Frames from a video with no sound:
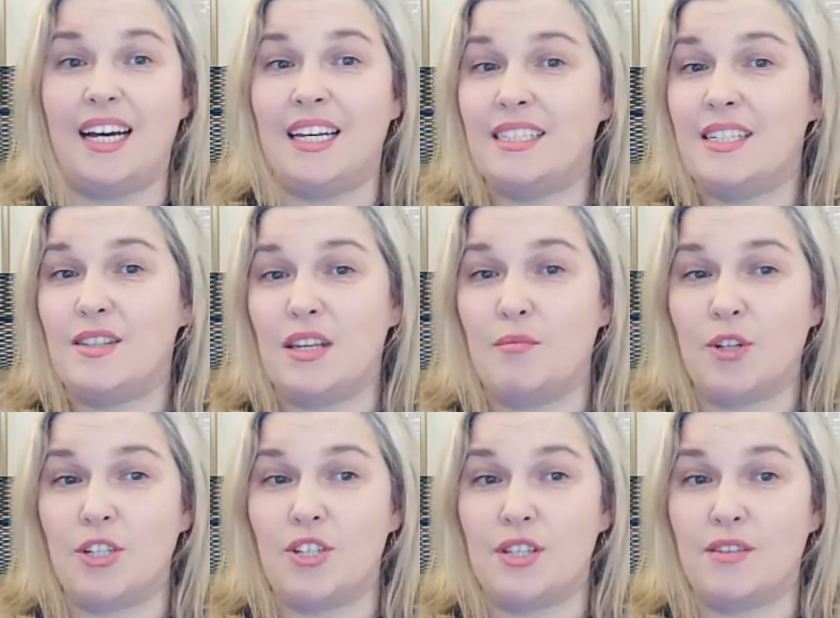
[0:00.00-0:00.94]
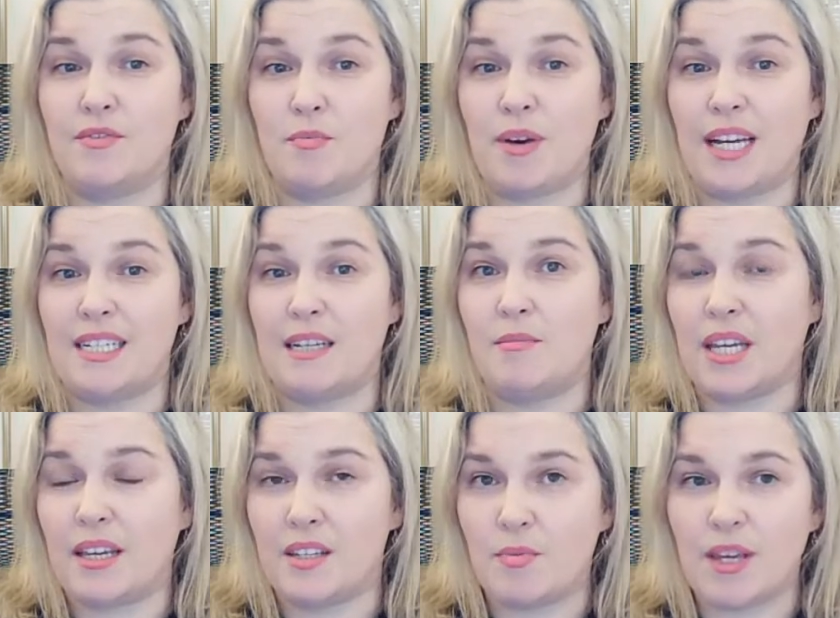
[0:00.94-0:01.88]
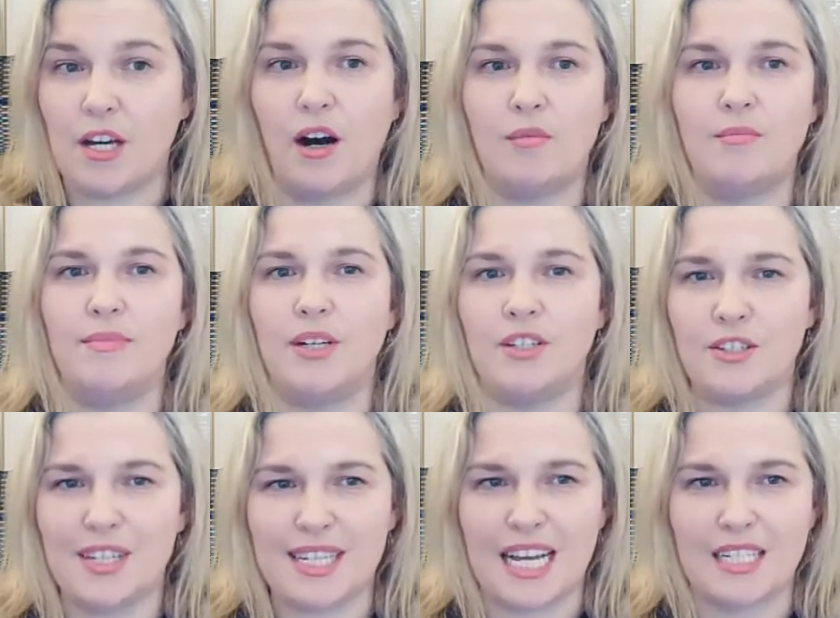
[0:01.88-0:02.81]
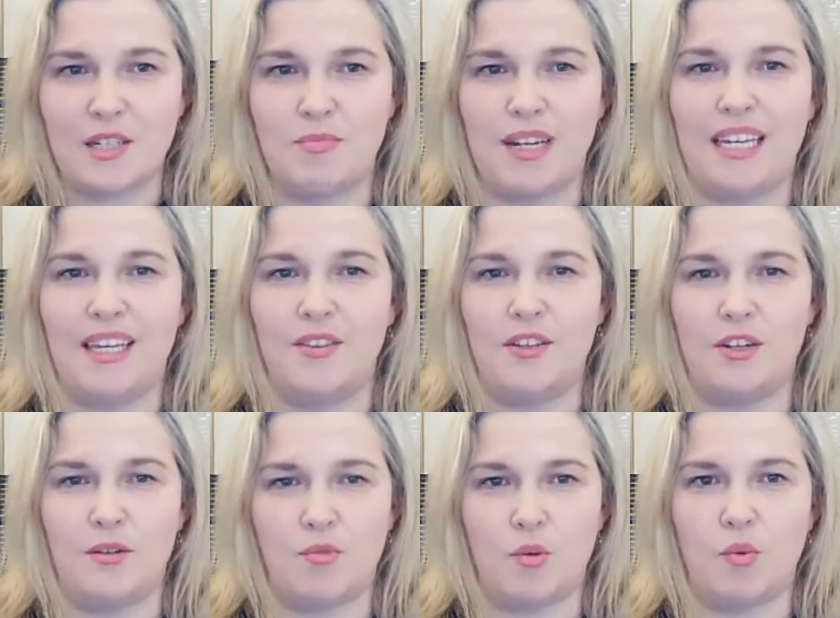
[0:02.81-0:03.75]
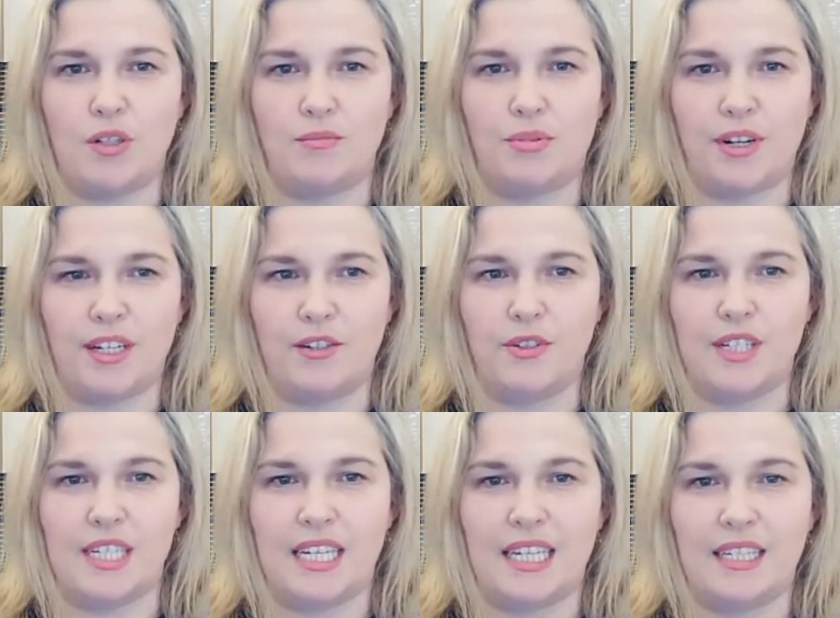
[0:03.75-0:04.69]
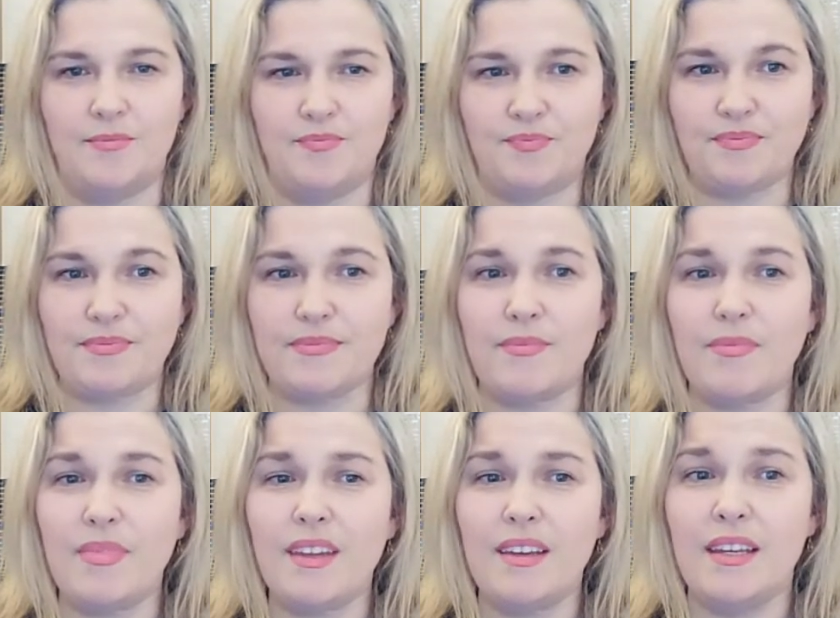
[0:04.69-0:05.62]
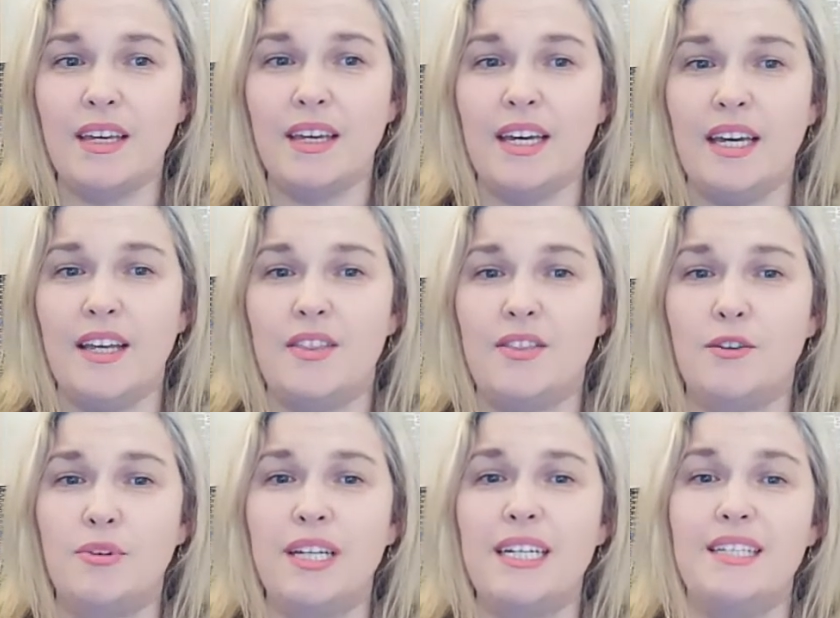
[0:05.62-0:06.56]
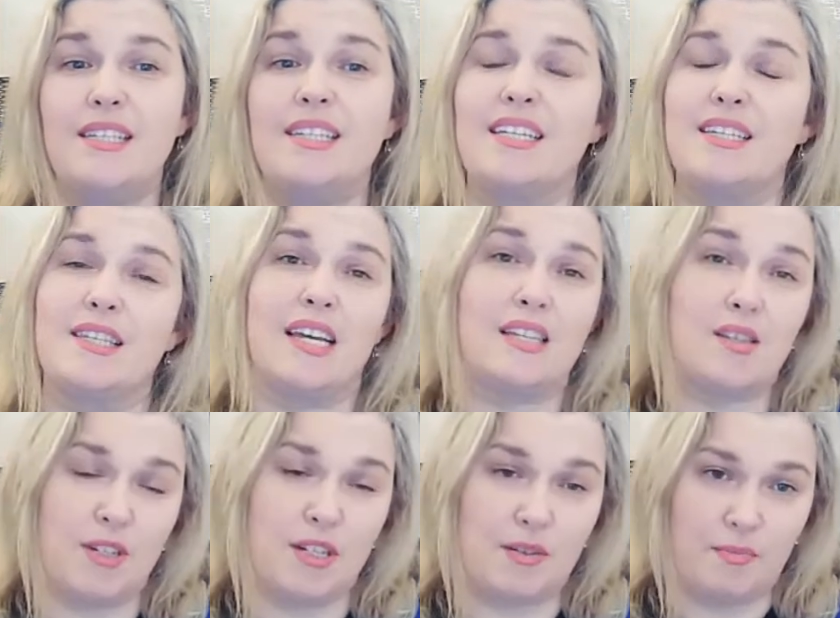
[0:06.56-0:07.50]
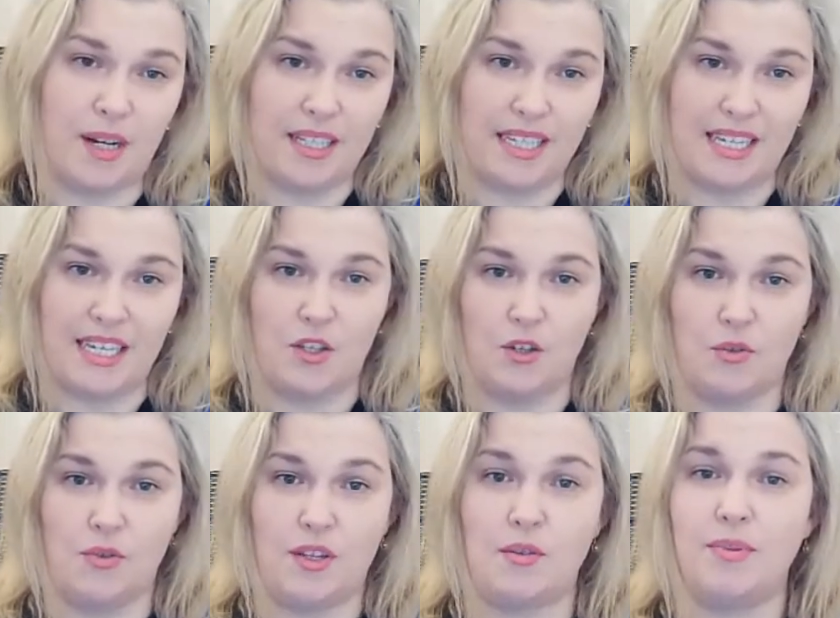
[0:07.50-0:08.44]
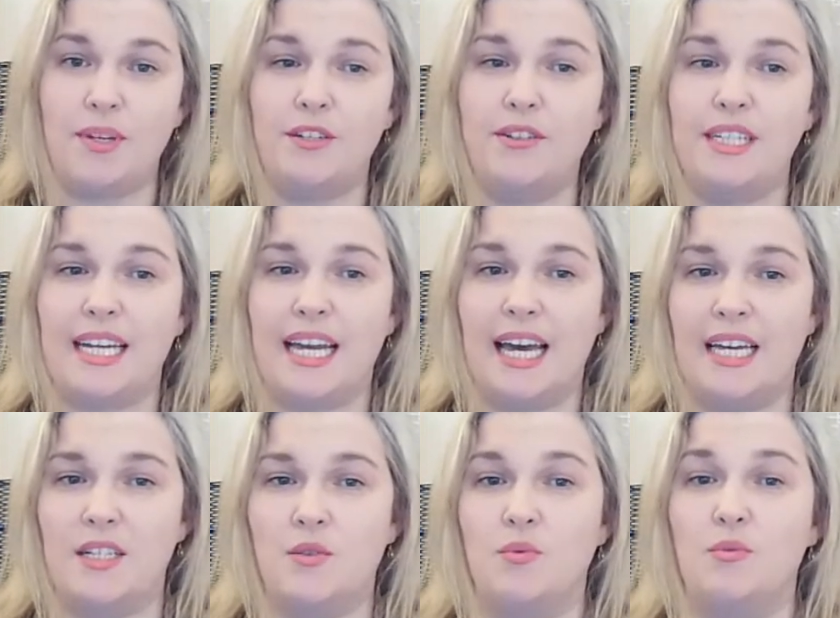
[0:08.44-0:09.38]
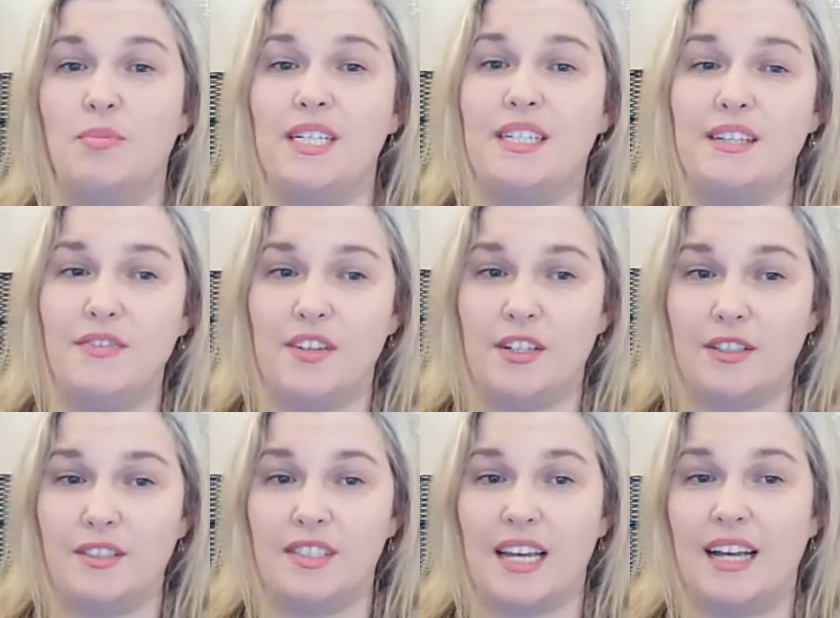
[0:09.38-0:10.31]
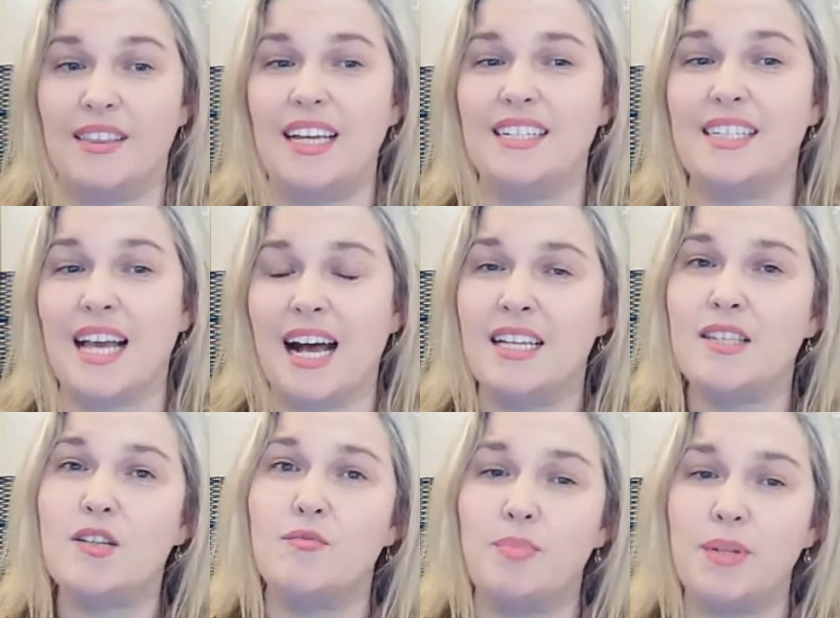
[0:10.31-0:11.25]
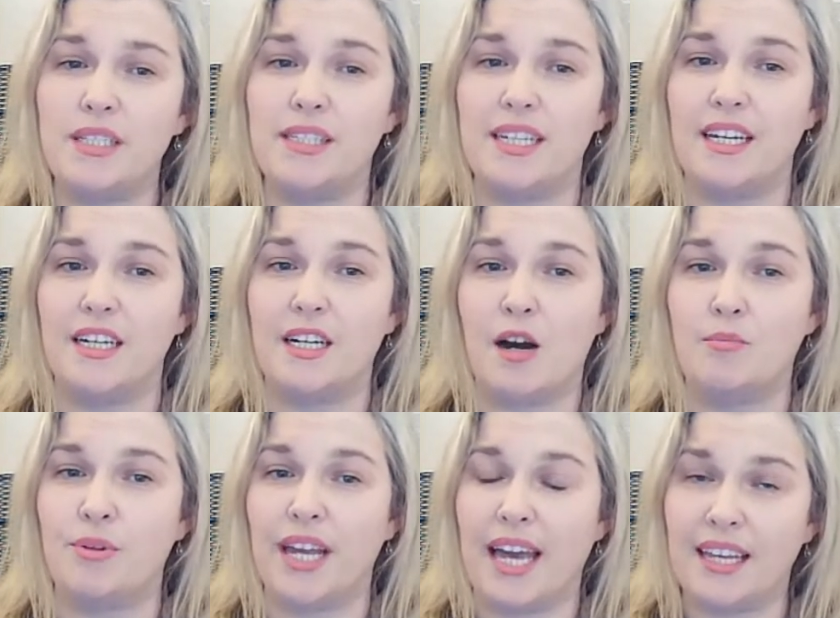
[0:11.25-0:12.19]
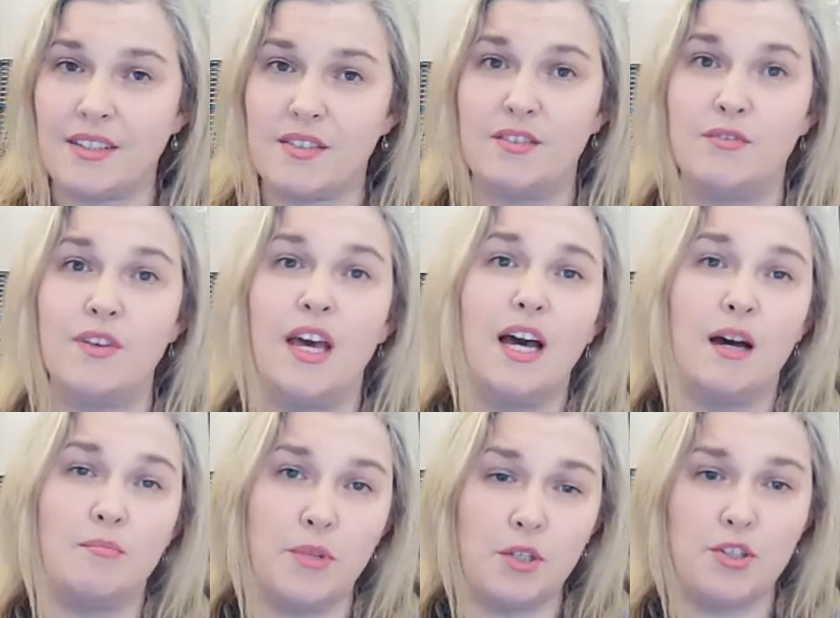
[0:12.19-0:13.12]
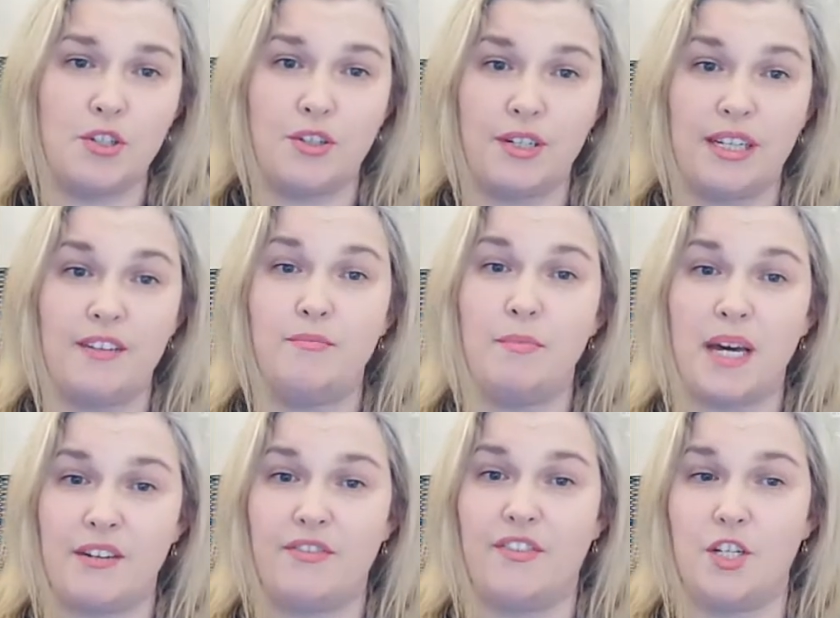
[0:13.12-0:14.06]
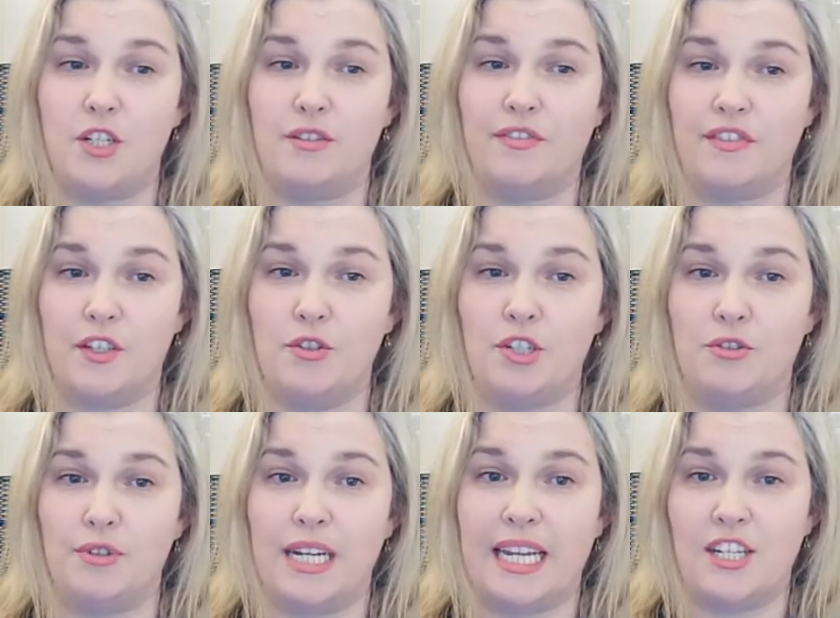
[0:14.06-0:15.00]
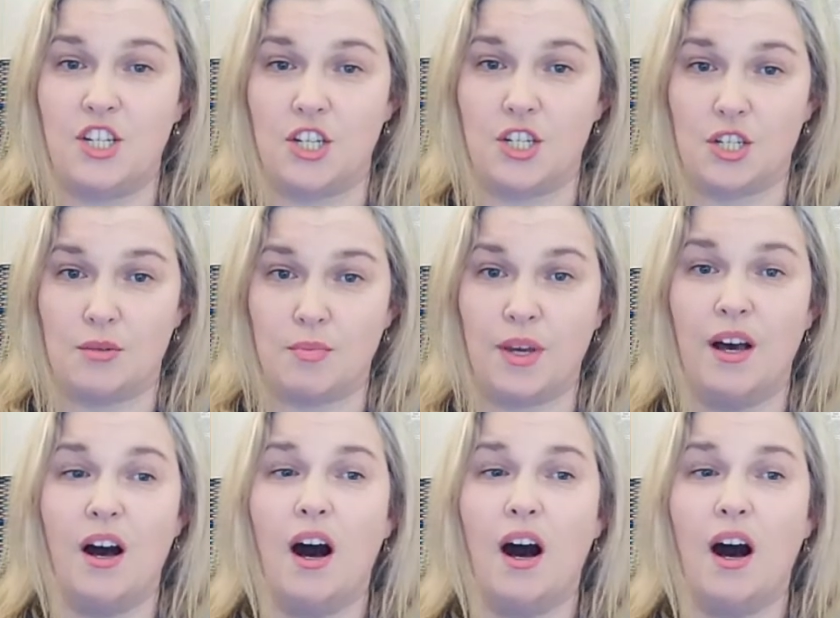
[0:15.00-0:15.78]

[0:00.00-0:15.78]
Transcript: And the emergence of the pandemic has become, understandably, the number one priority. The realistic assessment by the EU that the period ahead would be difficult and that task of building a comprehensive and mutually beneficial future relationship